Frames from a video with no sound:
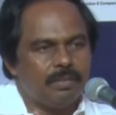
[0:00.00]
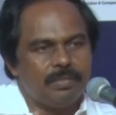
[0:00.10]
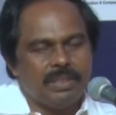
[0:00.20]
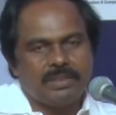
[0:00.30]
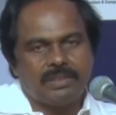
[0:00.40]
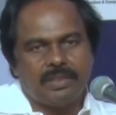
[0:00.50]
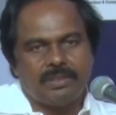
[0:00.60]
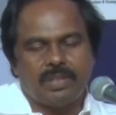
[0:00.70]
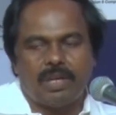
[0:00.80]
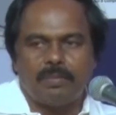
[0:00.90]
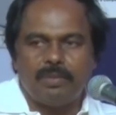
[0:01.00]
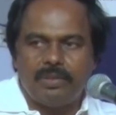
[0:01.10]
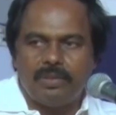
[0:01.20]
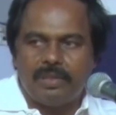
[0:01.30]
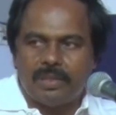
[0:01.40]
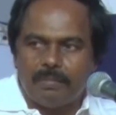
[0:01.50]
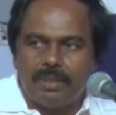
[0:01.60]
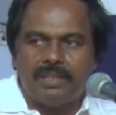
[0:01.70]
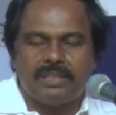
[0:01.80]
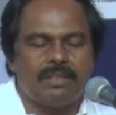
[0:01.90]
these startup
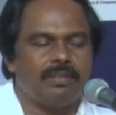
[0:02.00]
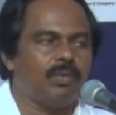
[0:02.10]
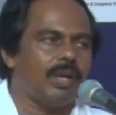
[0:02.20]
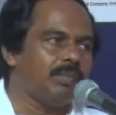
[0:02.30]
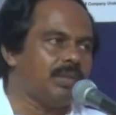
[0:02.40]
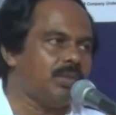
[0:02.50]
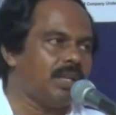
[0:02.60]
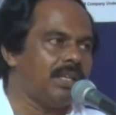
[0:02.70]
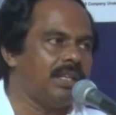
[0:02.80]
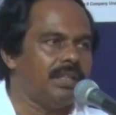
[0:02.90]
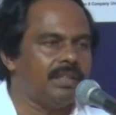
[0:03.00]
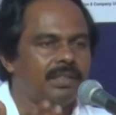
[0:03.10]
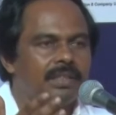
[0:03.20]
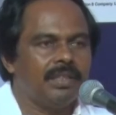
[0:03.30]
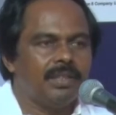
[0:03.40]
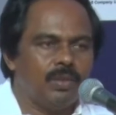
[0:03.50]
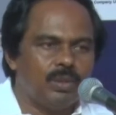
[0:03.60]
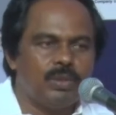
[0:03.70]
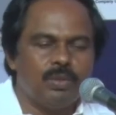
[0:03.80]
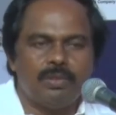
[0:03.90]
companies in Coimbatore and
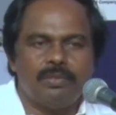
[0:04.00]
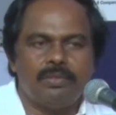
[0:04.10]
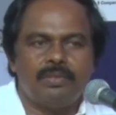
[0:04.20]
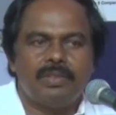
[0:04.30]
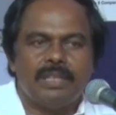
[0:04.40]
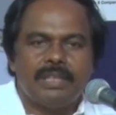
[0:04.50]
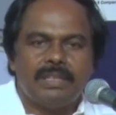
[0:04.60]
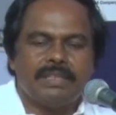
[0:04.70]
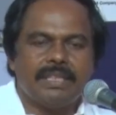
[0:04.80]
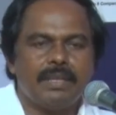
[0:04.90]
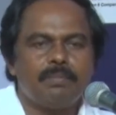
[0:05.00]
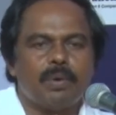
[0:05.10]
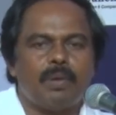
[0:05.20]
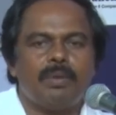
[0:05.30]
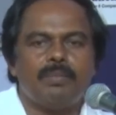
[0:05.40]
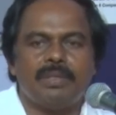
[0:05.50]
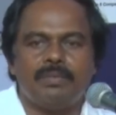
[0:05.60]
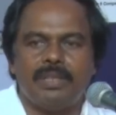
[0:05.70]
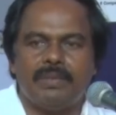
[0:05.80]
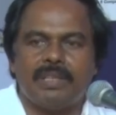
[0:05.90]
Hosur, the same problem
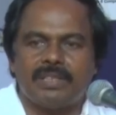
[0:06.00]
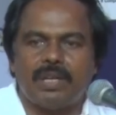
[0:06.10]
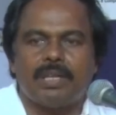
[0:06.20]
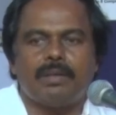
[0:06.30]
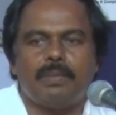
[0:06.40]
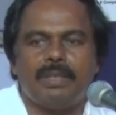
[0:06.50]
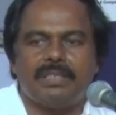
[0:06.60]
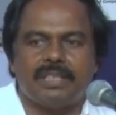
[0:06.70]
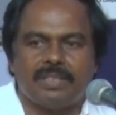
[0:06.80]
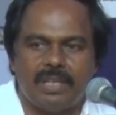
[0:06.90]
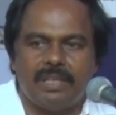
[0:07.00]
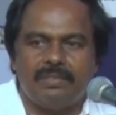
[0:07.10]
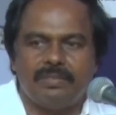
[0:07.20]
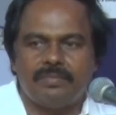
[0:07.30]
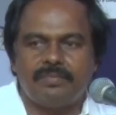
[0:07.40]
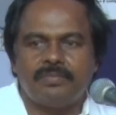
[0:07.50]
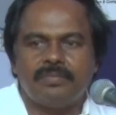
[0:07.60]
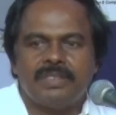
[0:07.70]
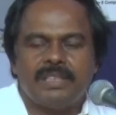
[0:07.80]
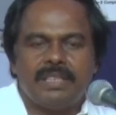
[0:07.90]
even the startup companies are telling.
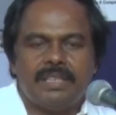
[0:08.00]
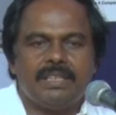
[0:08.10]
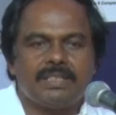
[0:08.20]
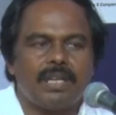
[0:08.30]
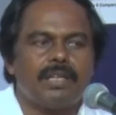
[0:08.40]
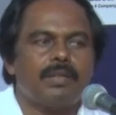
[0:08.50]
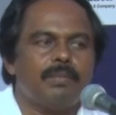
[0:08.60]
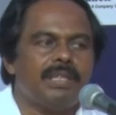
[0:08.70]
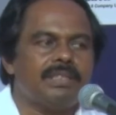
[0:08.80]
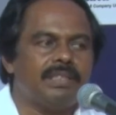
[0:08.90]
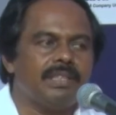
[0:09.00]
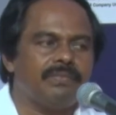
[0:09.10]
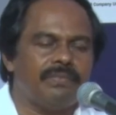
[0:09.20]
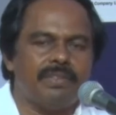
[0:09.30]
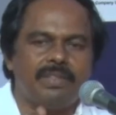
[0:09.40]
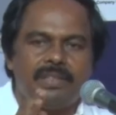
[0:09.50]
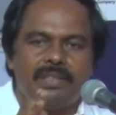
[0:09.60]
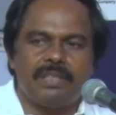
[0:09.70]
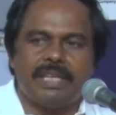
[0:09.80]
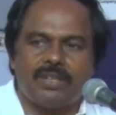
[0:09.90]
In the startup companies, the
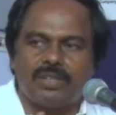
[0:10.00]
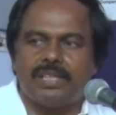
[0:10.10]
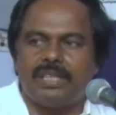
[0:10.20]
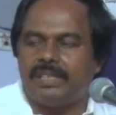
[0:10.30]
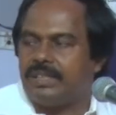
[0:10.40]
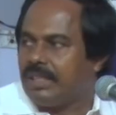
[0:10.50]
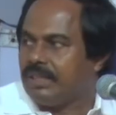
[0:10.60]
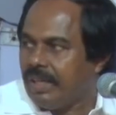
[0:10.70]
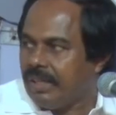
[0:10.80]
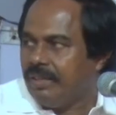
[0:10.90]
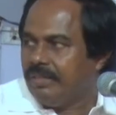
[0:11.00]
attrition rate is high,